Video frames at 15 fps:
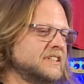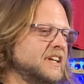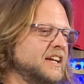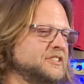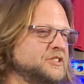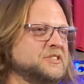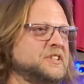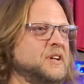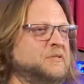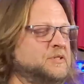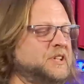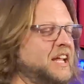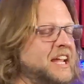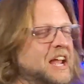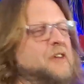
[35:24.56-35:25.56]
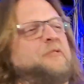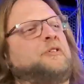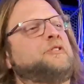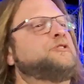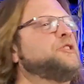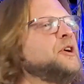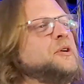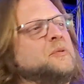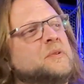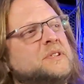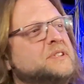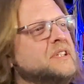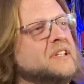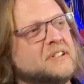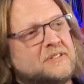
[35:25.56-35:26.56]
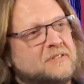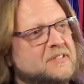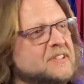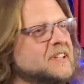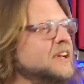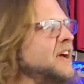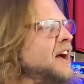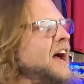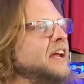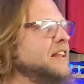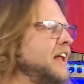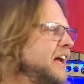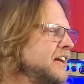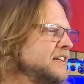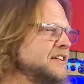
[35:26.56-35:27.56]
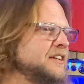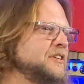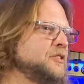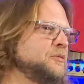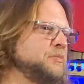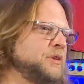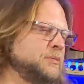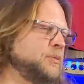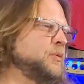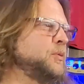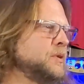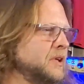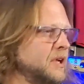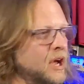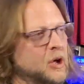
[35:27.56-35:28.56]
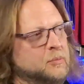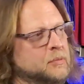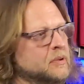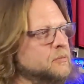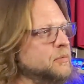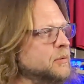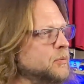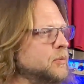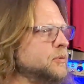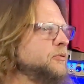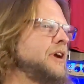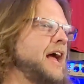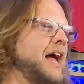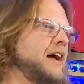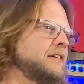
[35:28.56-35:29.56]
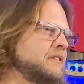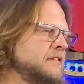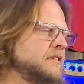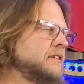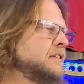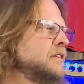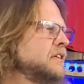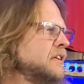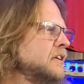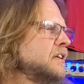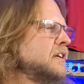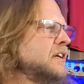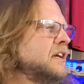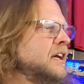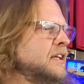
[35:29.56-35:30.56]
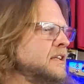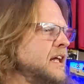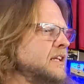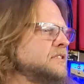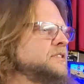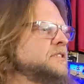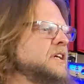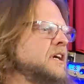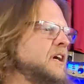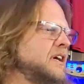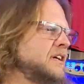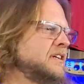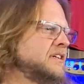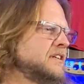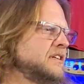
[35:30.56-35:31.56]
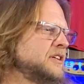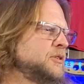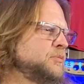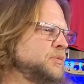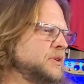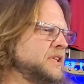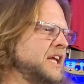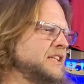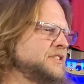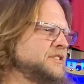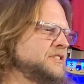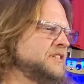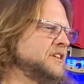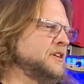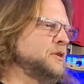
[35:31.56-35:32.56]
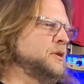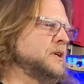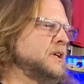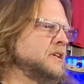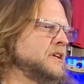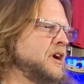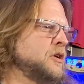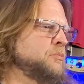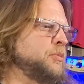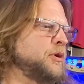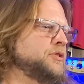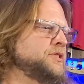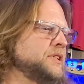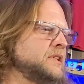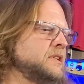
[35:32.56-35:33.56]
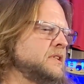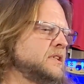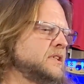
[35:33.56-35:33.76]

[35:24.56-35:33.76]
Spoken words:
it was like every show was a highlight. You know, people would come and people would react, and but that's a young person